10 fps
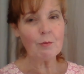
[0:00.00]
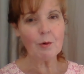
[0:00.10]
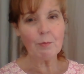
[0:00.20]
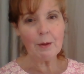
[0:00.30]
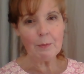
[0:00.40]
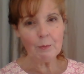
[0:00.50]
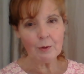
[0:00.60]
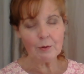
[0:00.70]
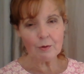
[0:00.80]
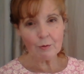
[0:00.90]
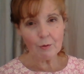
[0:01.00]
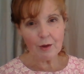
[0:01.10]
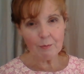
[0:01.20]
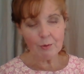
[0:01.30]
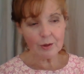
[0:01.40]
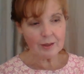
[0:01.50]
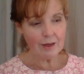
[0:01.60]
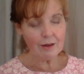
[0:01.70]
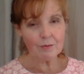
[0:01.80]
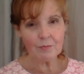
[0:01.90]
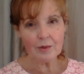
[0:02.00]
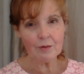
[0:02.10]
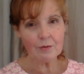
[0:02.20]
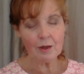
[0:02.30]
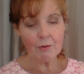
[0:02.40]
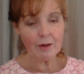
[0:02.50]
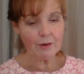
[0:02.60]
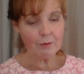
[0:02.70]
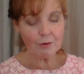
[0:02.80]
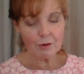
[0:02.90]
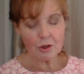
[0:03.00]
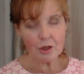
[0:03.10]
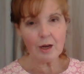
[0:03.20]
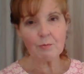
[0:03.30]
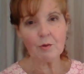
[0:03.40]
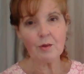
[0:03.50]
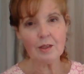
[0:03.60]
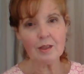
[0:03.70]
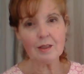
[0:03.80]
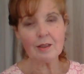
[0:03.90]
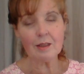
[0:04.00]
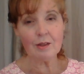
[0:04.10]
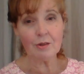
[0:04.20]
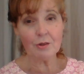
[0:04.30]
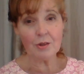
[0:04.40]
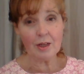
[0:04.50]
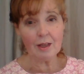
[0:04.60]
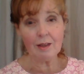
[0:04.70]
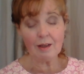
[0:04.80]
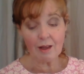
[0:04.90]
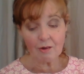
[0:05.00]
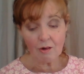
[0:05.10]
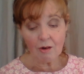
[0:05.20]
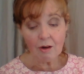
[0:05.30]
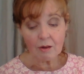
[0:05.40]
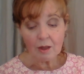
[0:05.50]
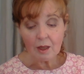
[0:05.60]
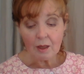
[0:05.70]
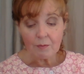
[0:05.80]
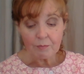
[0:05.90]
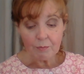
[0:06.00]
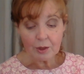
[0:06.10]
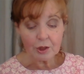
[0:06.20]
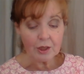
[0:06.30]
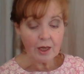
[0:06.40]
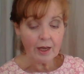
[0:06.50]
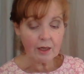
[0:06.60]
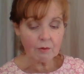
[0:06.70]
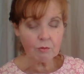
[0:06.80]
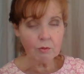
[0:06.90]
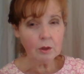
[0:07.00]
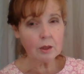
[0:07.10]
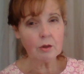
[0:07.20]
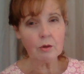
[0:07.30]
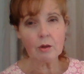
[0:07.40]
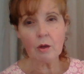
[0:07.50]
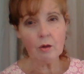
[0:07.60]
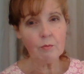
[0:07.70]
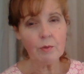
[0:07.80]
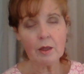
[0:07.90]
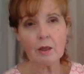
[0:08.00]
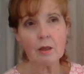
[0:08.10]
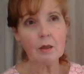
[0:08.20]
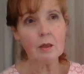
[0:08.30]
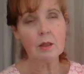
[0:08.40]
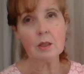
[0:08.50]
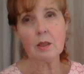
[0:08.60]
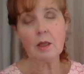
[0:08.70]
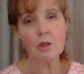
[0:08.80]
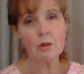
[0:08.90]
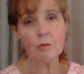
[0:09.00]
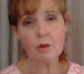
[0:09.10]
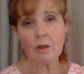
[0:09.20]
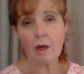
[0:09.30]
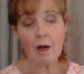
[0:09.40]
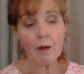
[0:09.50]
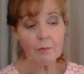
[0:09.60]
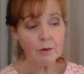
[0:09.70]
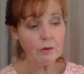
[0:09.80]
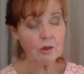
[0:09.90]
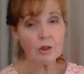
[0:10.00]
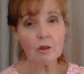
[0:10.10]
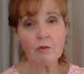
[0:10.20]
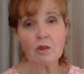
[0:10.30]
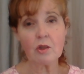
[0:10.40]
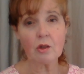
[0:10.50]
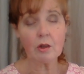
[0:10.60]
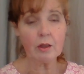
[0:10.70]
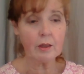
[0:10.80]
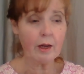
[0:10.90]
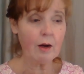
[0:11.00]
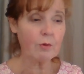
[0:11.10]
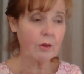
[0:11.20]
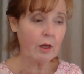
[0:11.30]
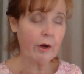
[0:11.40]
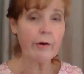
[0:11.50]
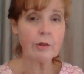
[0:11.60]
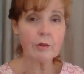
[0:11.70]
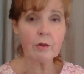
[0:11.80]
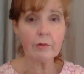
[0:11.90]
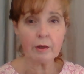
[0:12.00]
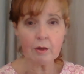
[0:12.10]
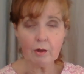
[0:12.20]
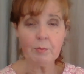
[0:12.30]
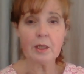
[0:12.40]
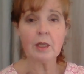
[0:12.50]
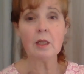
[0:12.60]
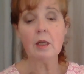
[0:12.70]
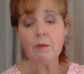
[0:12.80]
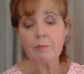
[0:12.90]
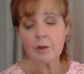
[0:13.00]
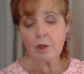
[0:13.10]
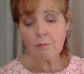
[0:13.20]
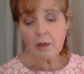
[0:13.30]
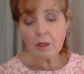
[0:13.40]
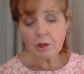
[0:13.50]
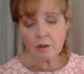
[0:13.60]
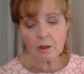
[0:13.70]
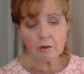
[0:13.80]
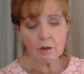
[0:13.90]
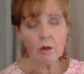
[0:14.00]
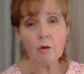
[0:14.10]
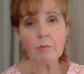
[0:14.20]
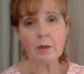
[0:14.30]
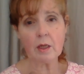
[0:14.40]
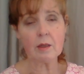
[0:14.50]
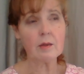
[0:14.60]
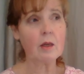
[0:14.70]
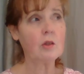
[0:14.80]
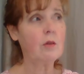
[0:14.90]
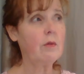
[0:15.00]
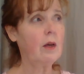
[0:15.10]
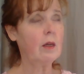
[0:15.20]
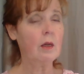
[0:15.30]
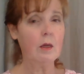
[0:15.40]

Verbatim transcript: where people would throw that book down if they read the first chapter. They didn't understand it at all. But she had a really good homemaking section, which I believe she should have just started it out with character and then homemaking. And she mentioned in the homemaking section that